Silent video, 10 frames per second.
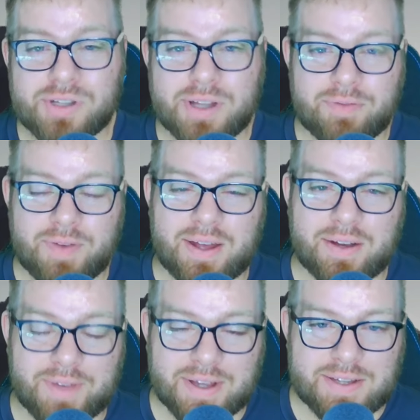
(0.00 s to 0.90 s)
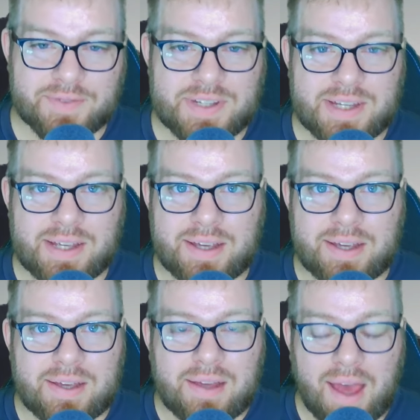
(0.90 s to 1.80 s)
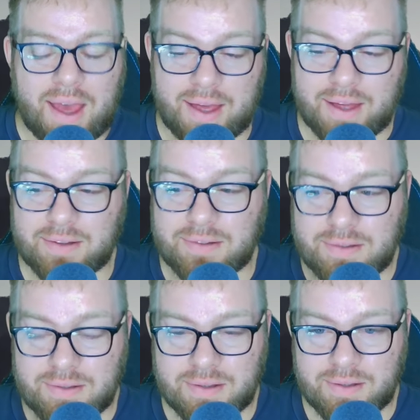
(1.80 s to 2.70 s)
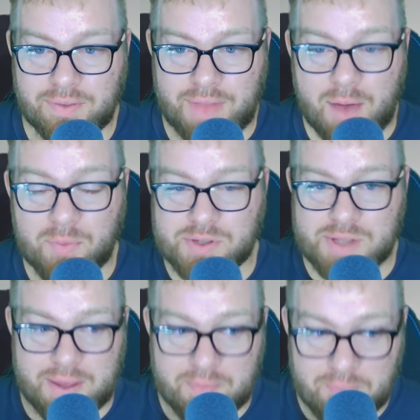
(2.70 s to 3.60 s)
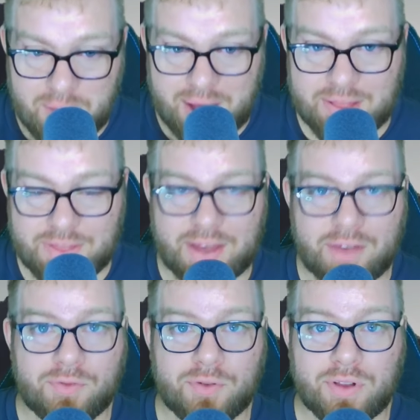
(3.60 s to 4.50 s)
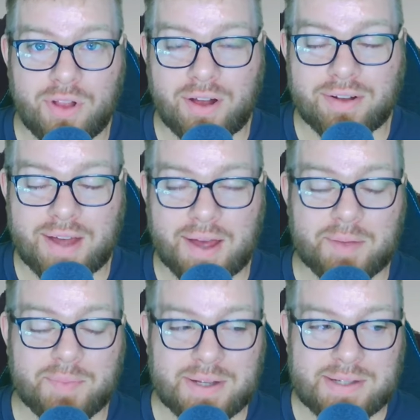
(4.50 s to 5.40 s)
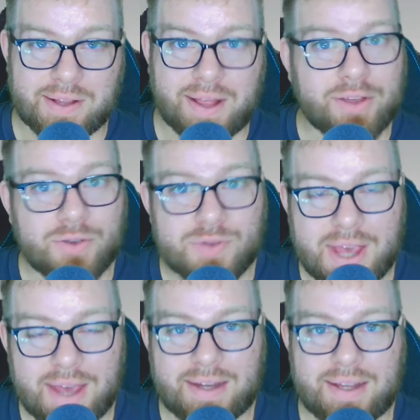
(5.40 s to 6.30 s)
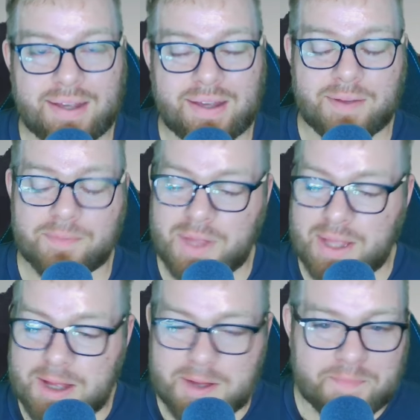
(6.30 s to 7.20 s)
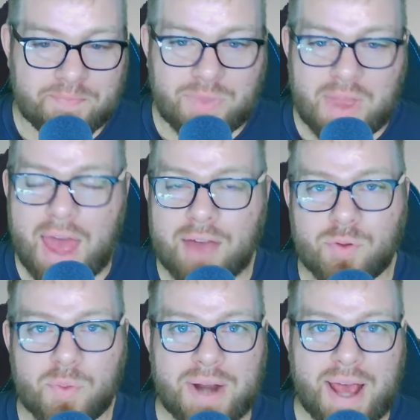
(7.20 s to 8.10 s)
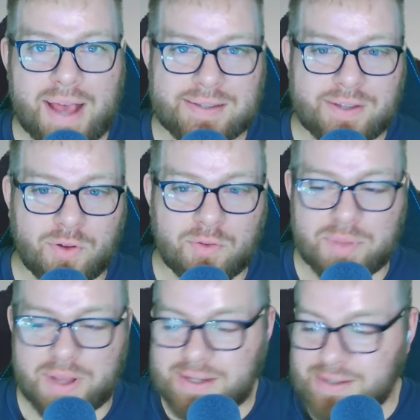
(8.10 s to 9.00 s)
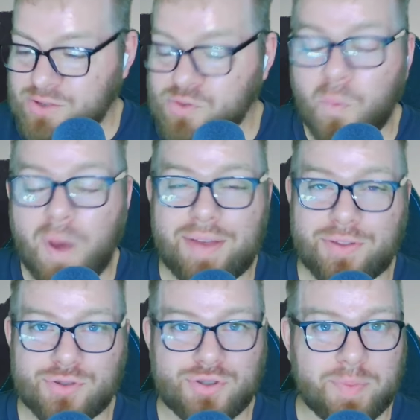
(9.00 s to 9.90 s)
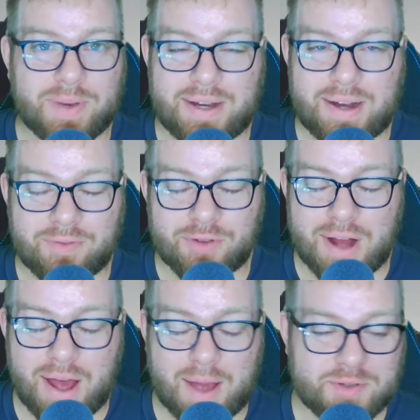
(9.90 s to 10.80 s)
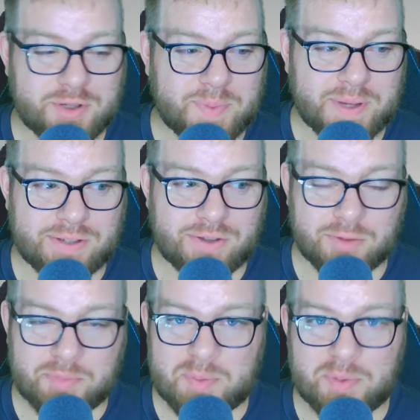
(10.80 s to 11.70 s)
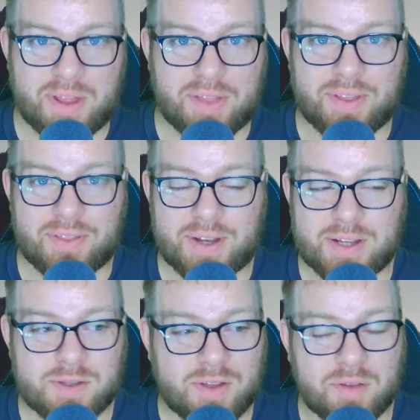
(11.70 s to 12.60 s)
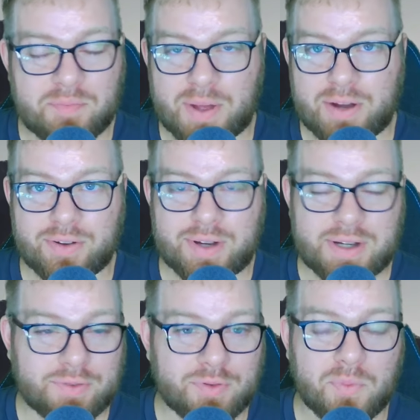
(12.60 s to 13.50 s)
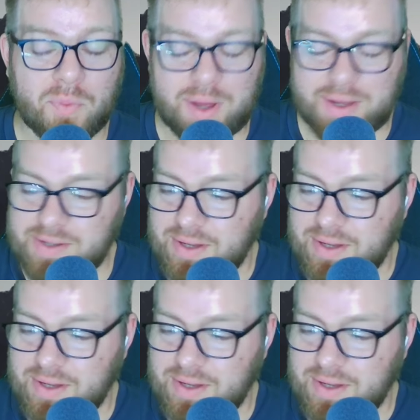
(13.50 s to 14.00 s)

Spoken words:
a fan of XFCE, and that was like my thing for a long time until I used KDE. Everyone has their own place. That's why there's so many different options, because there are people that think that it's done better in different ways.